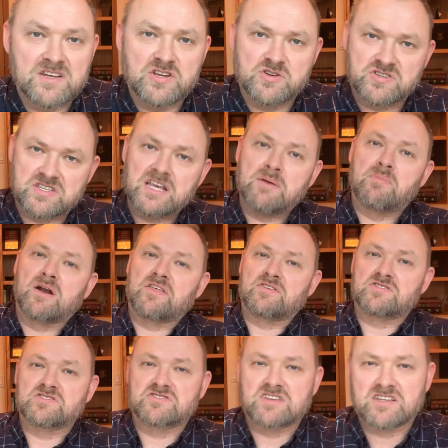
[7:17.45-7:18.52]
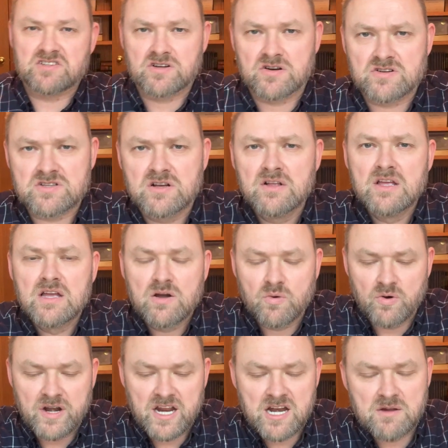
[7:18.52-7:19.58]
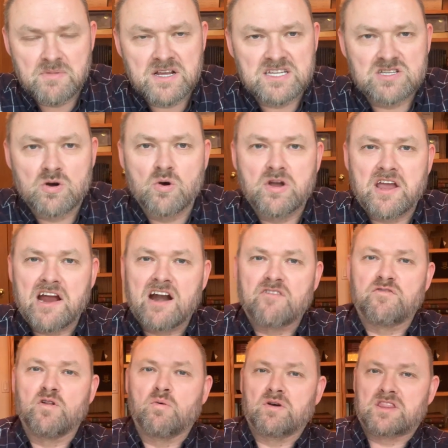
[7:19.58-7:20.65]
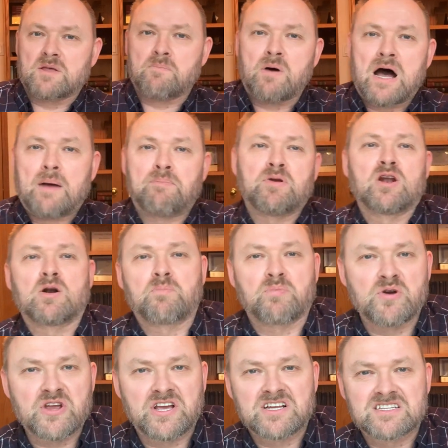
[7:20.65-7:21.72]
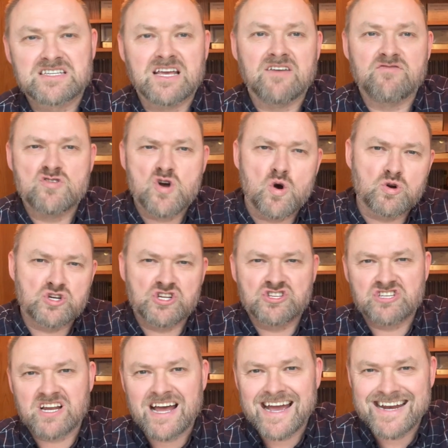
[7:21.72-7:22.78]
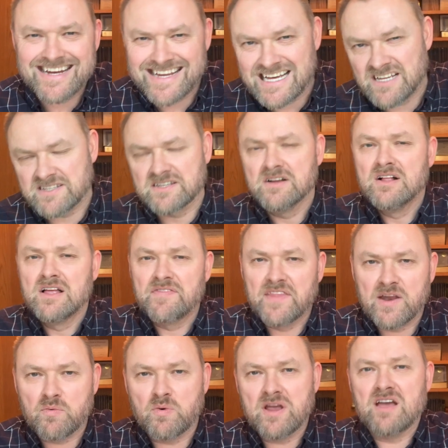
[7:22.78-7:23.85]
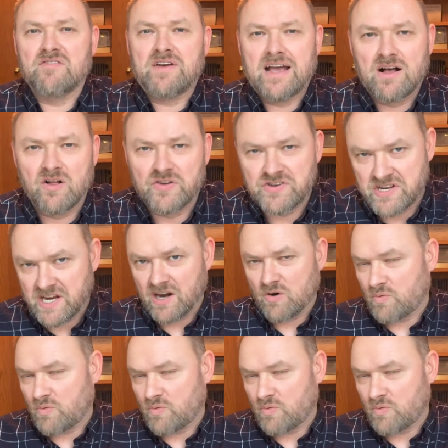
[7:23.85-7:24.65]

You see, brothers and sisters, we need to be so careful with the popular preconceived notions and ideas that we have held dear.